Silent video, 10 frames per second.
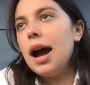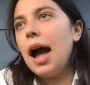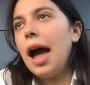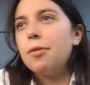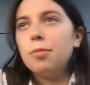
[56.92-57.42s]

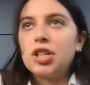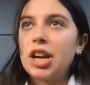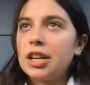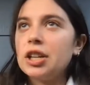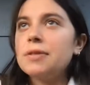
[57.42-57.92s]
I wish
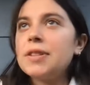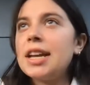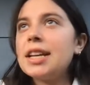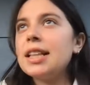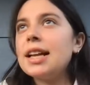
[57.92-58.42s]
I could have
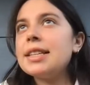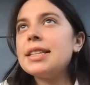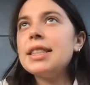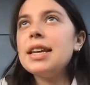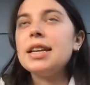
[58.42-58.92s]
taken classes
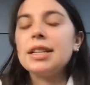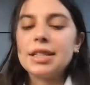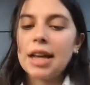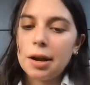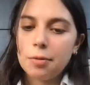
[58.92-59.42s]
in this.
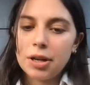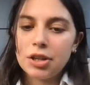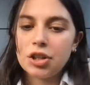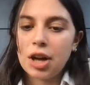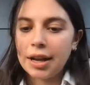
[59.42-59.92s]
I
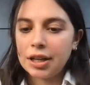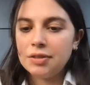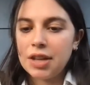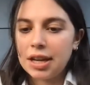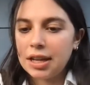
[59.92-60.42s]
wish I could
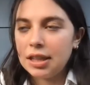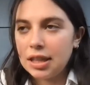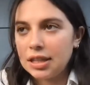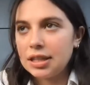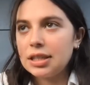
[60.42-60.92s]
have taken
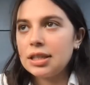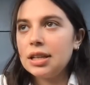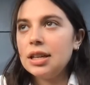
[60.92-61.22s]
this